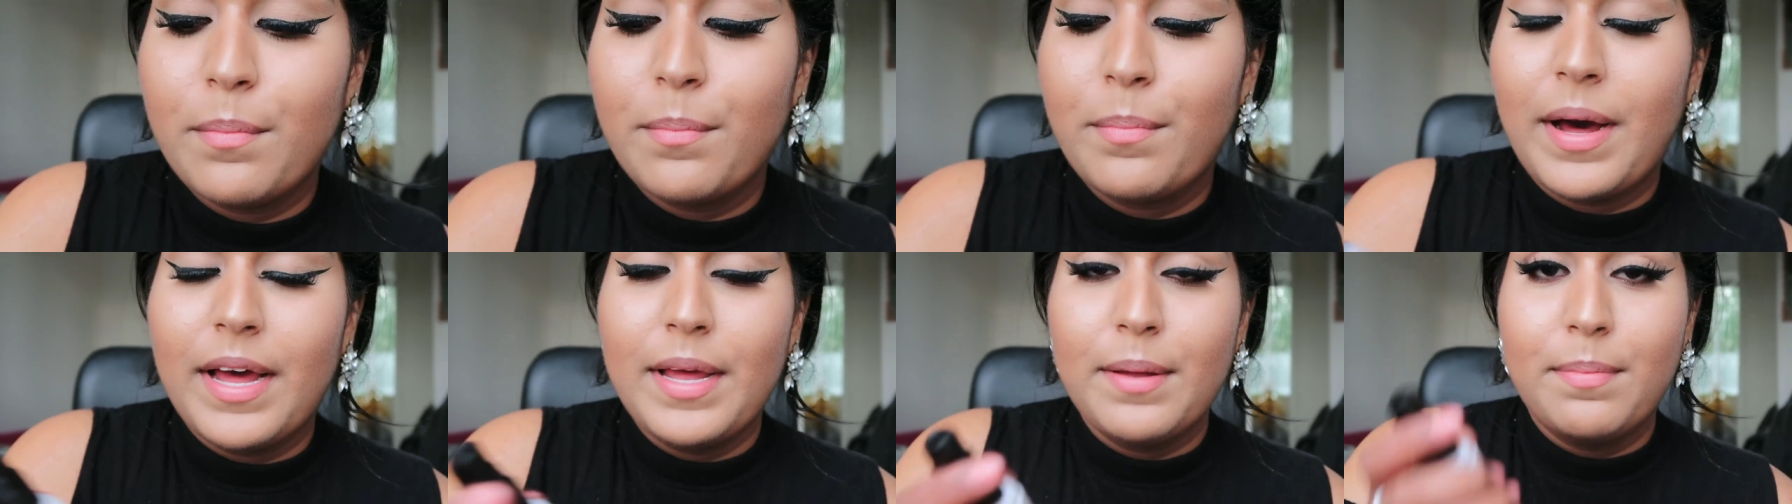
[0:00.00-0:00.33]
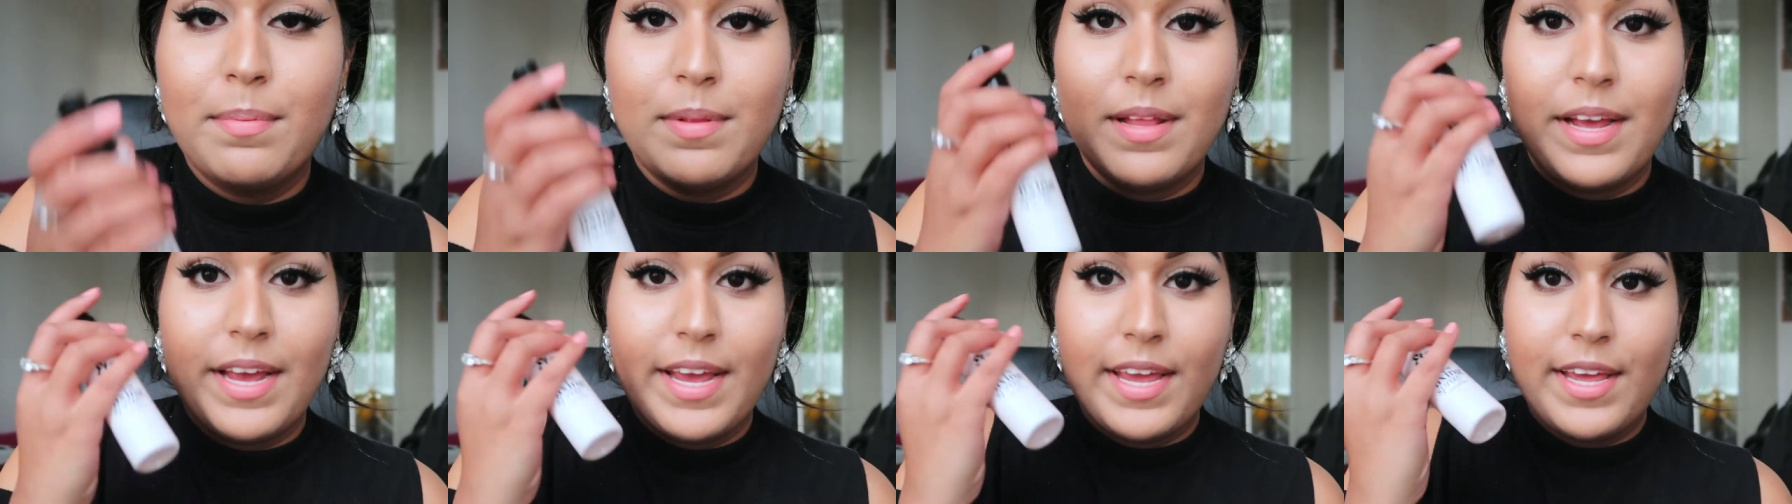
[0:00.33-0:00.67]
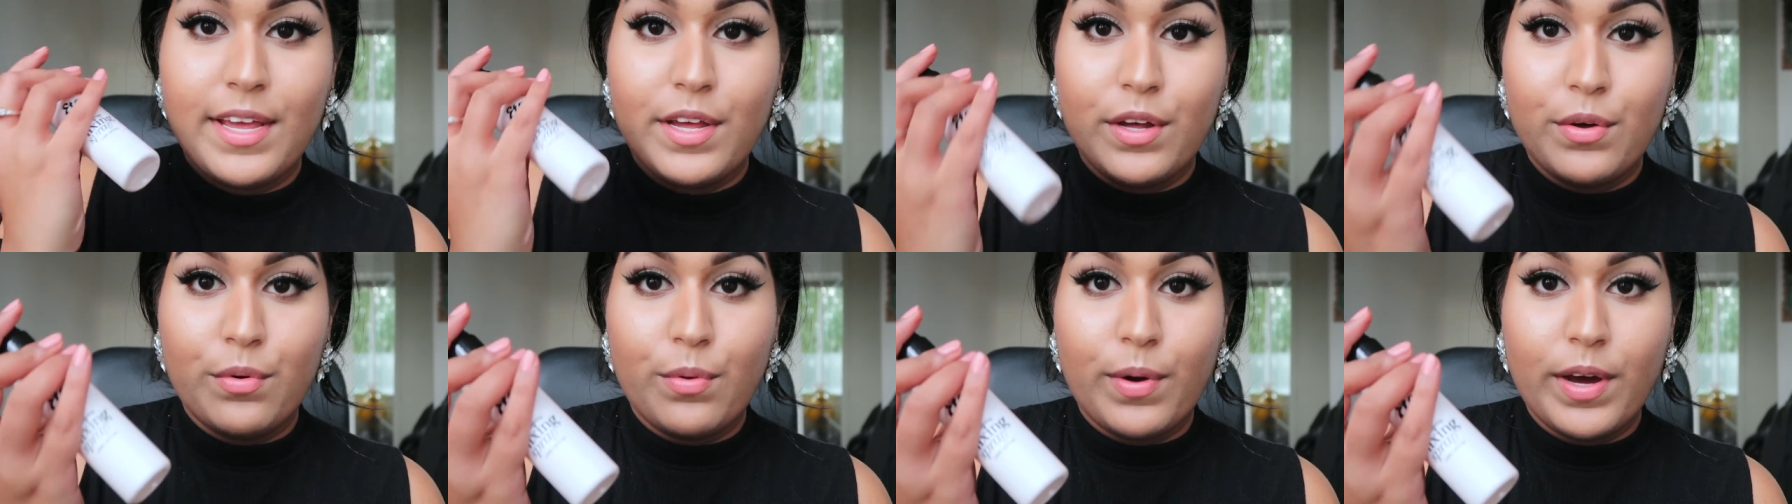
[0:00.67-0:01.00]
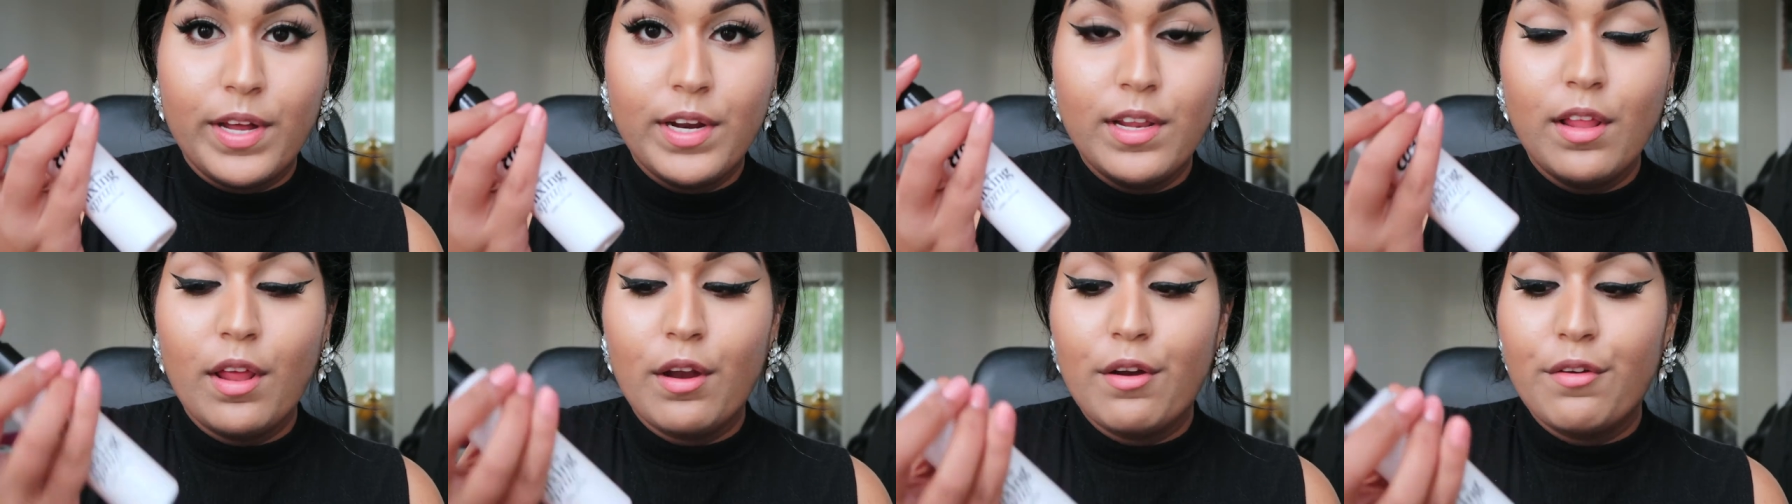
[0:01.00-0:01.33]
By applying
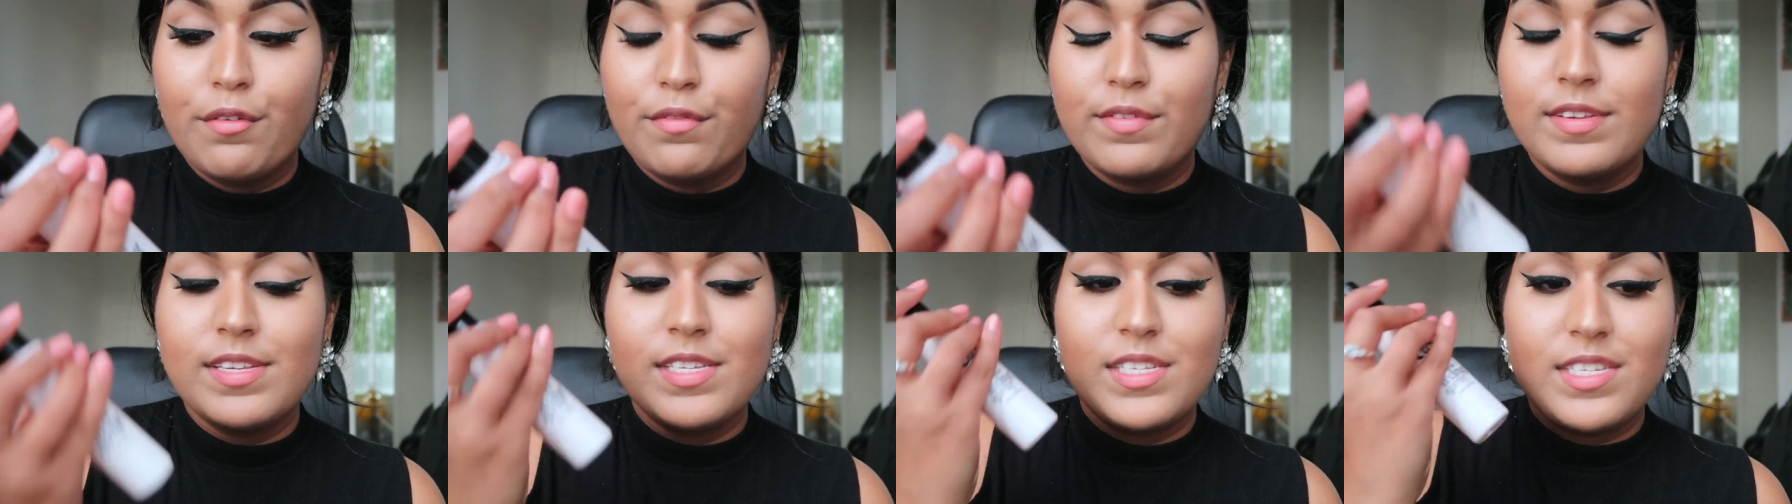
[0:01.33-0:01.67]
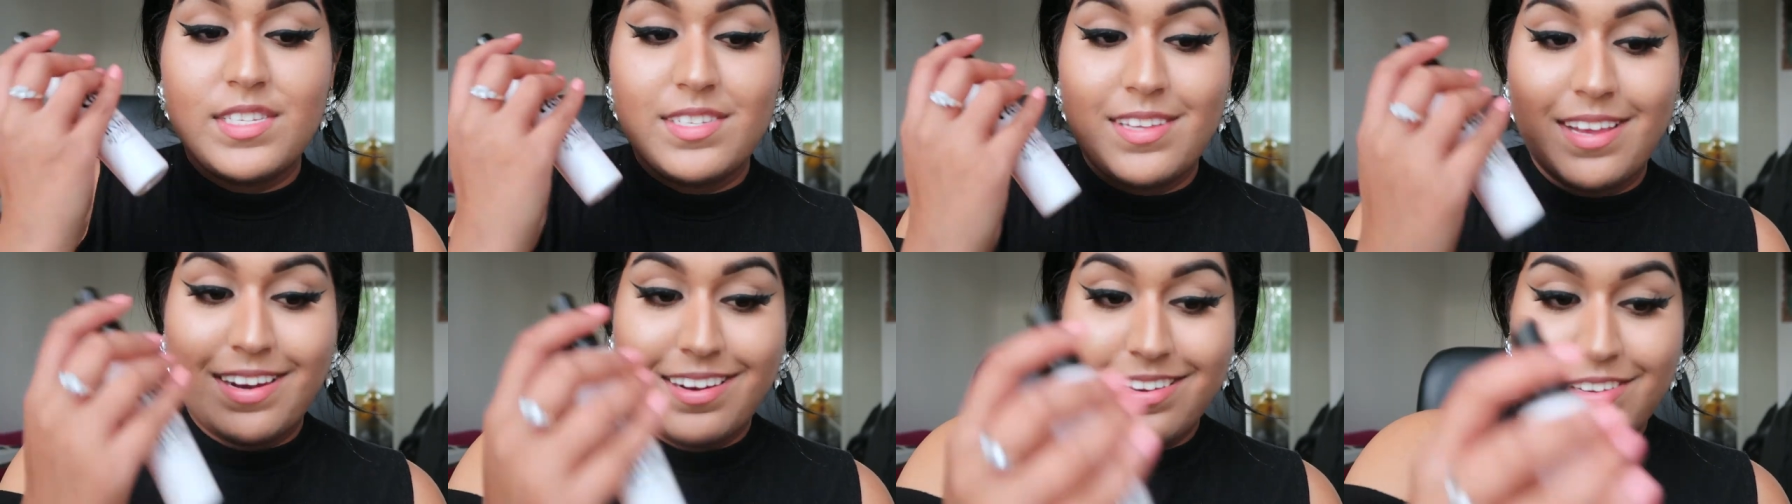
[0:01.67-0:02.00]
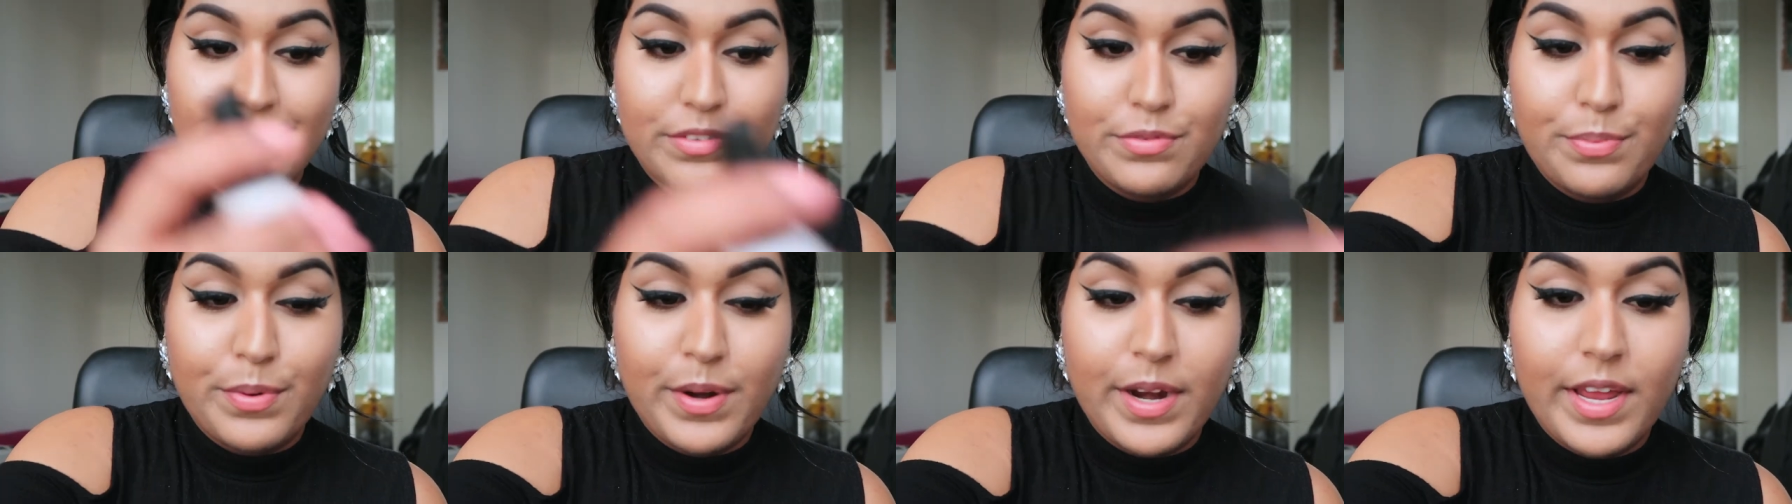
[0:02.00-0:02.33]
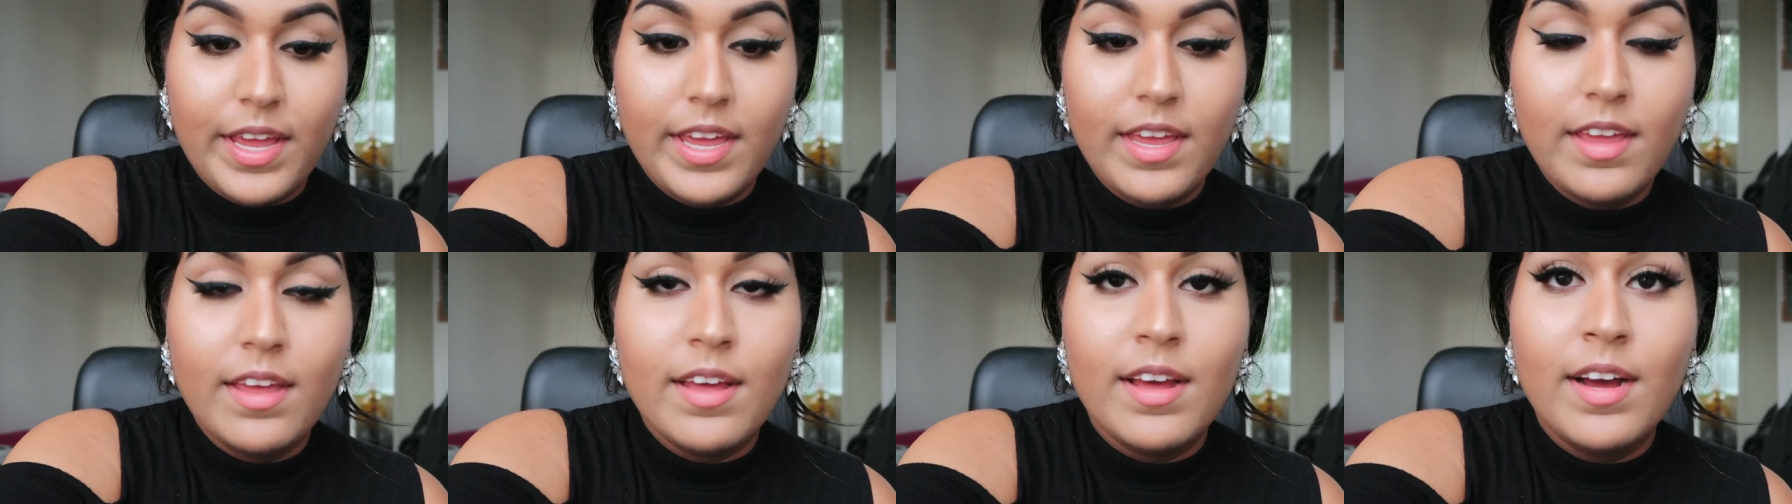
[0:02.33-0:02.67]
quite a lot of setting
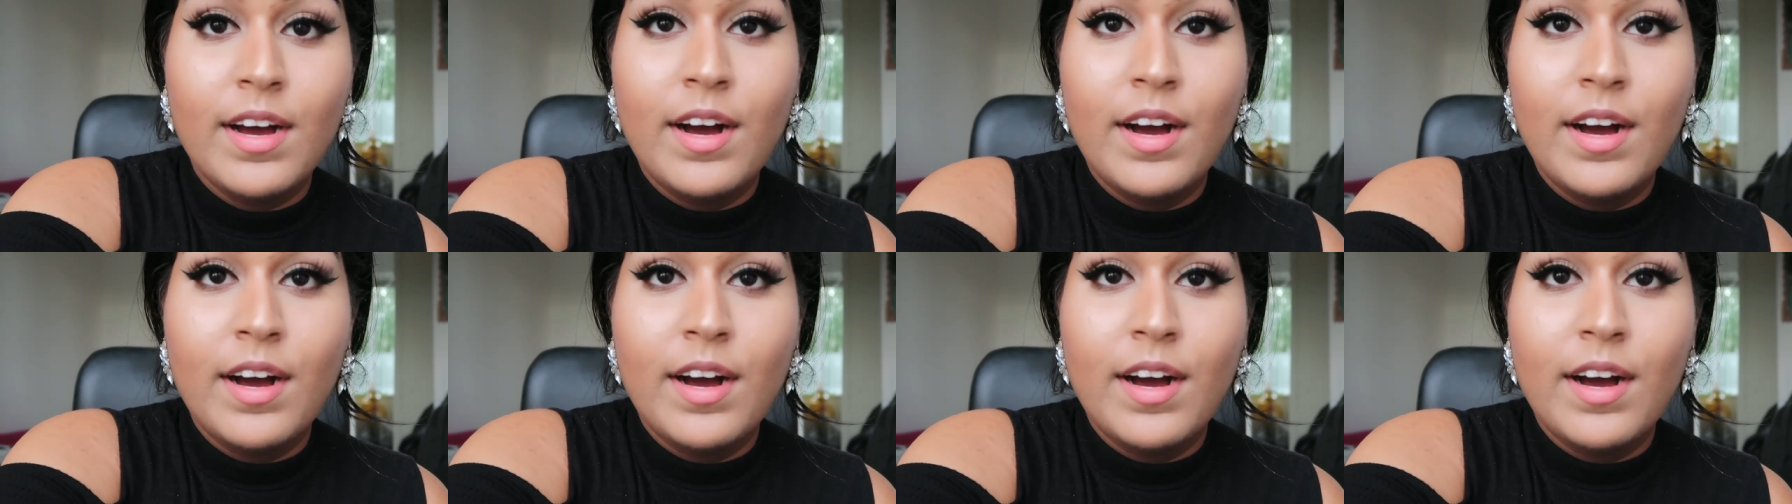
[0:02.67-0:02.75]
spray,